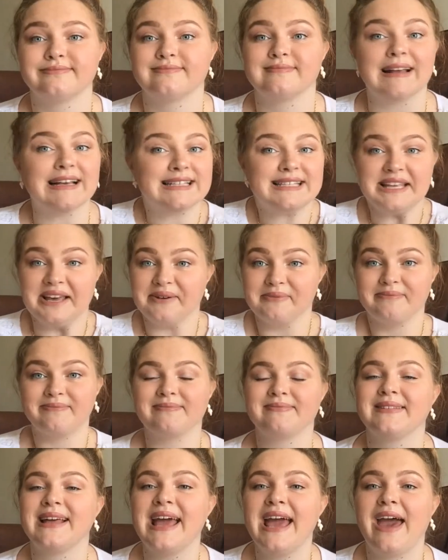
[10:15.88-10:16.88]
That's it.
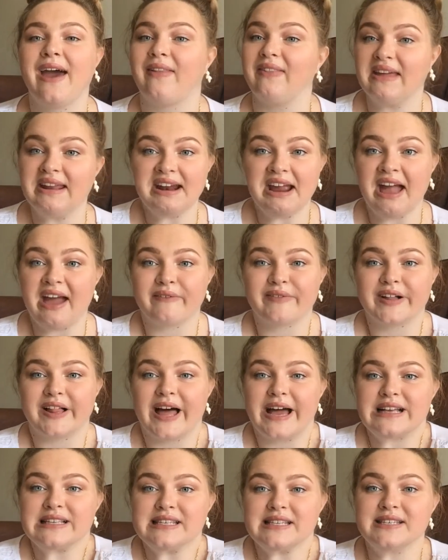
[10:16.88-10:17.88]
And then I have
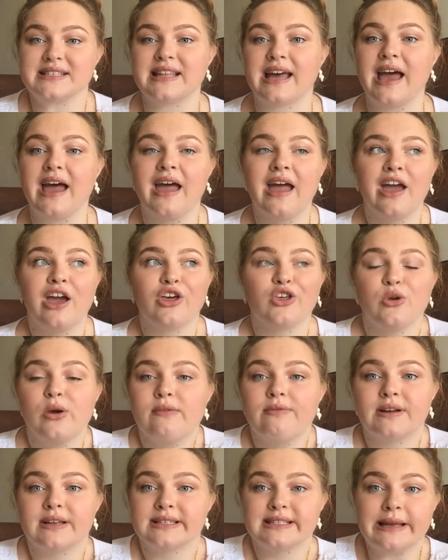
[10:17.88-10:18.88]
classes that you
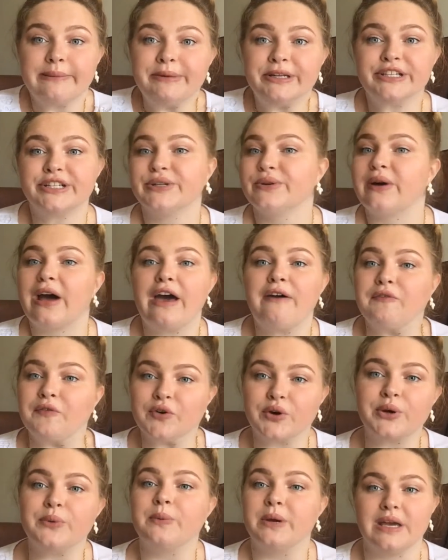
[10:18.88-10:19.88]
have an assignment due
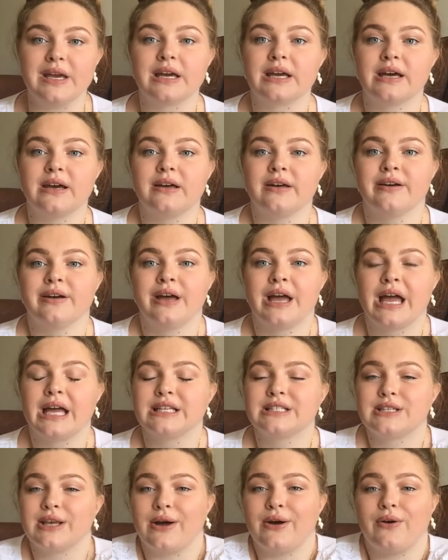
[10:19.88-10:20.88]
every week.
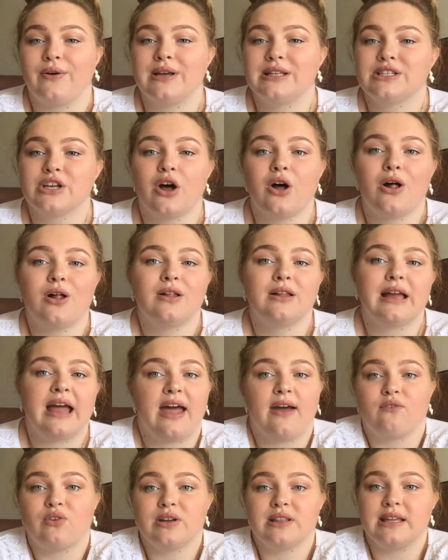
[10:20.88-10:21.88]
So
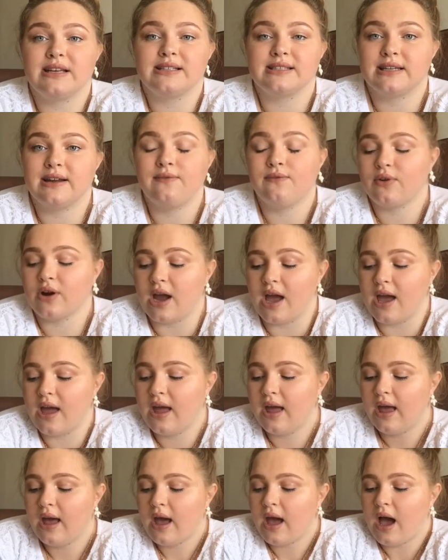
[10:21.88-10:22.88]
everything's different.
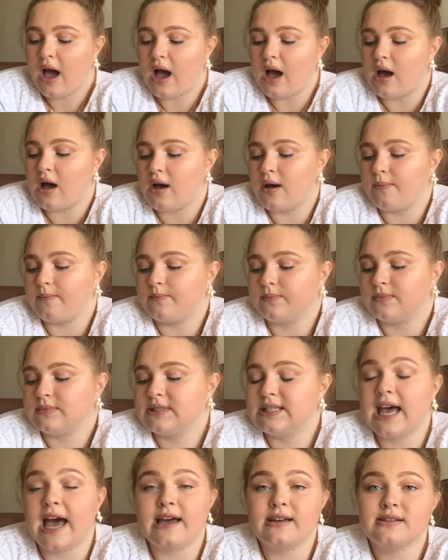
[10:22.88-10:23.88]

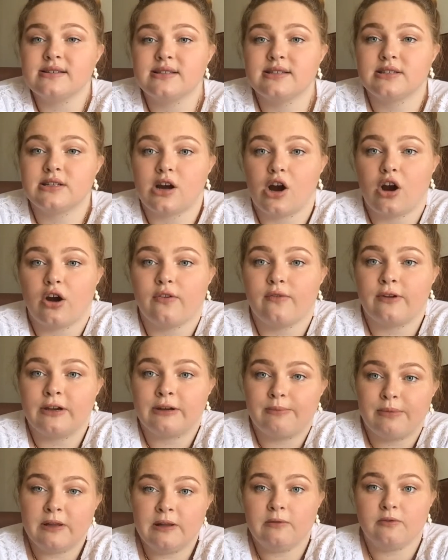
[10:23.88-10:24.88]
Tests are a
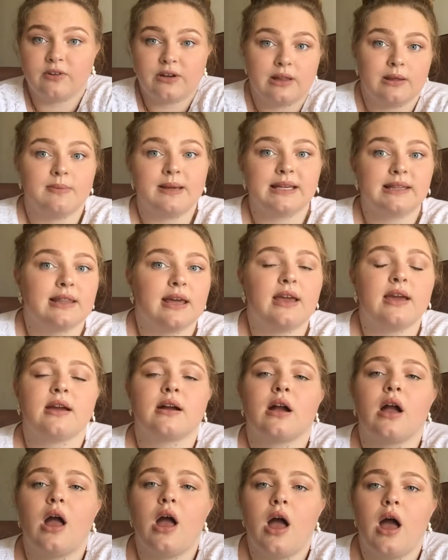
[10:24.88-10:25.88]
really big
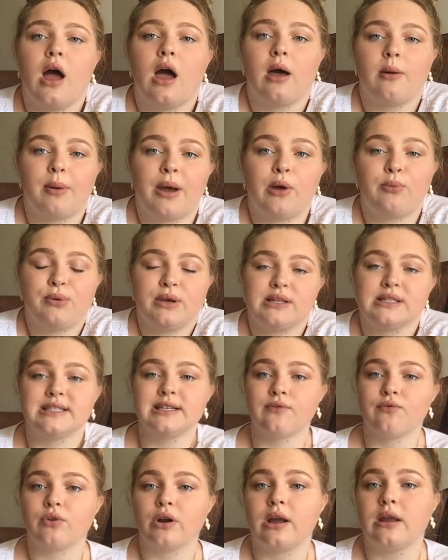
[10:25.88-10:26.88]
thing about being
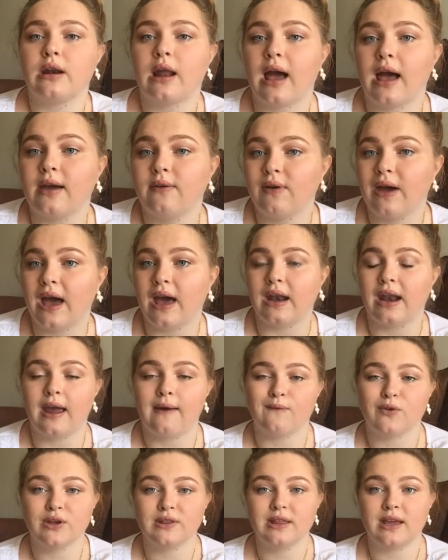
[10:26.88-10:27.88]
different. I've had
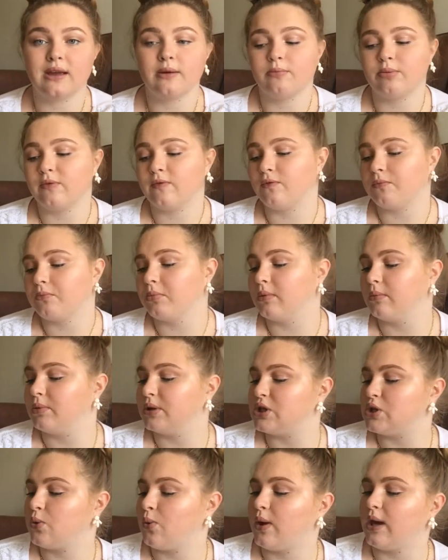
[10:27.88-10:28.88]
everything
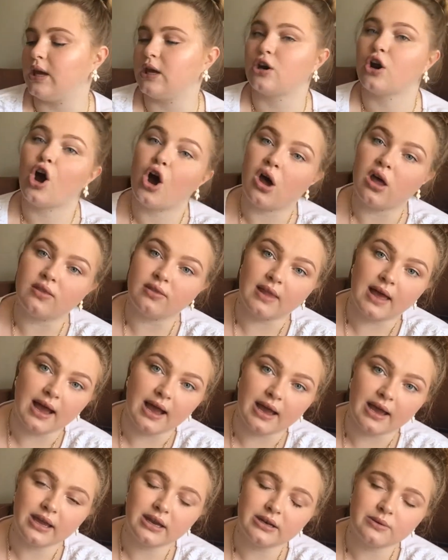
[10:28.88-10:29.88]
between
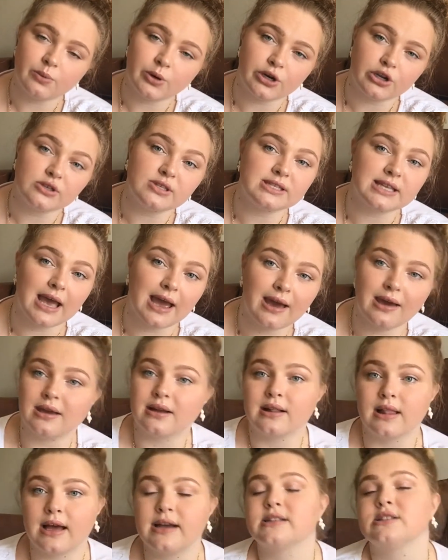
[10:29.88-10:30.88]
online, where you sat
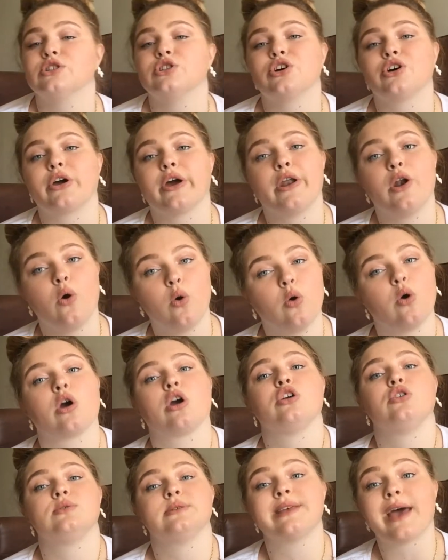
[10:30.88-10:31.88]
in class and took it,
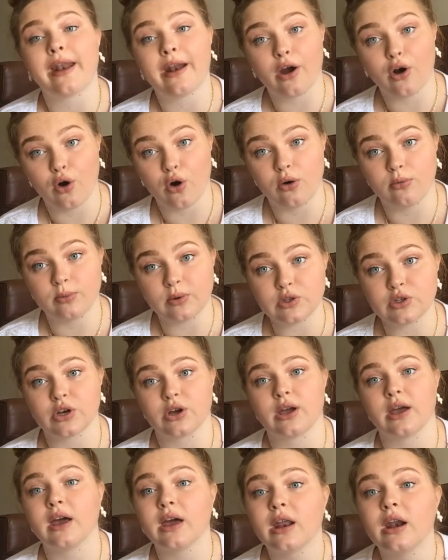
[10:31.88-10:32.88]
or you sat at home and
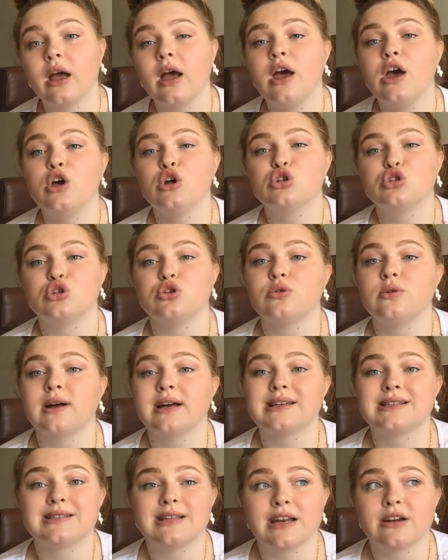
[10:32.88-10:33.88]
took it, to
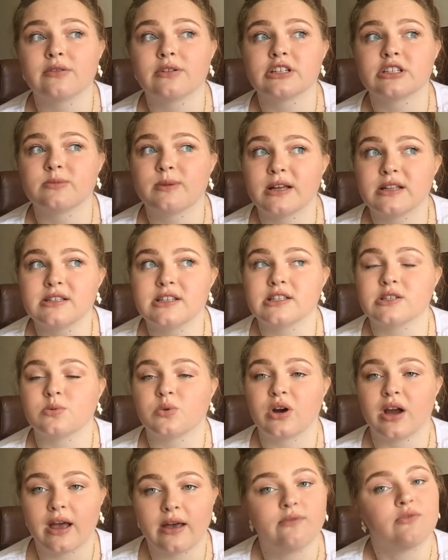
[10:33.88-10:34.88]
extended responses
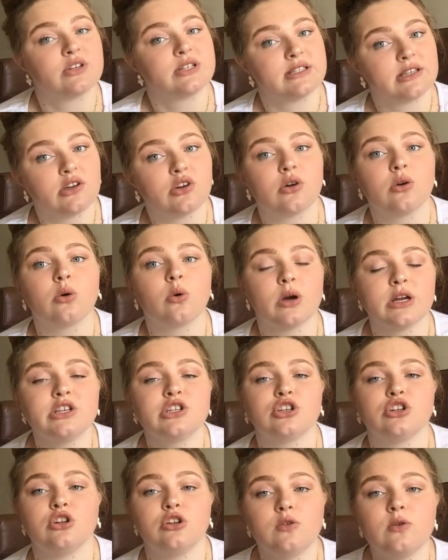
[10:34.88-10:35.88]
where every single
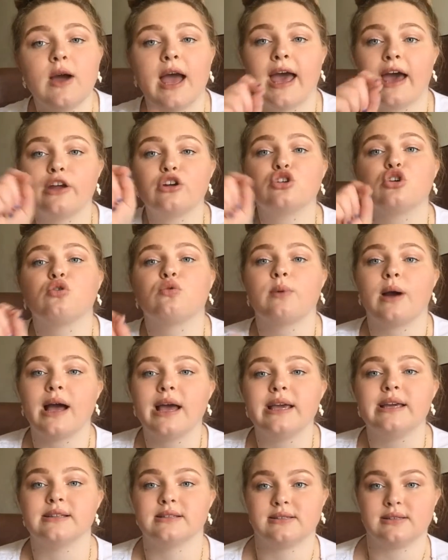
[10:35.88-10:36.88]
question you had to
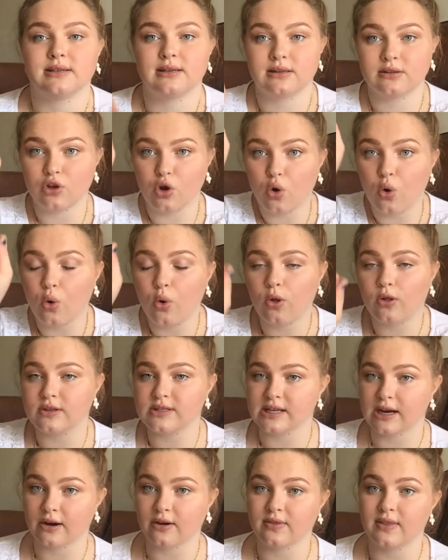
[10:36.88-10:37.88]
write the whole
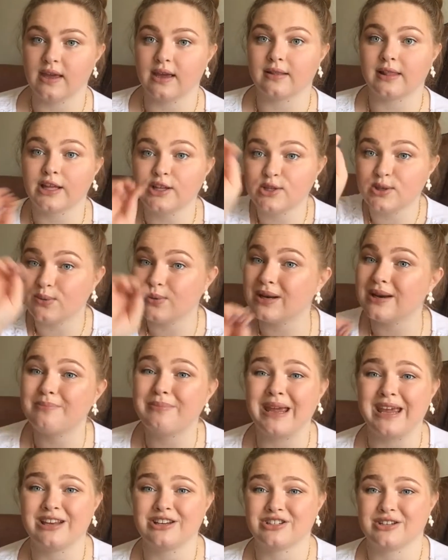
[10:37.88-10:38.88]
entire thing, like 20
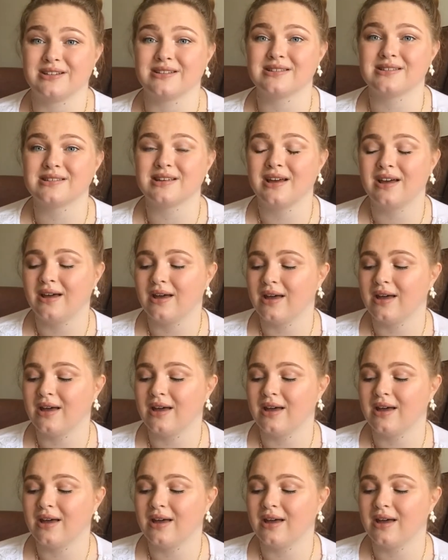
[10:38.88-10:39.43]
pages.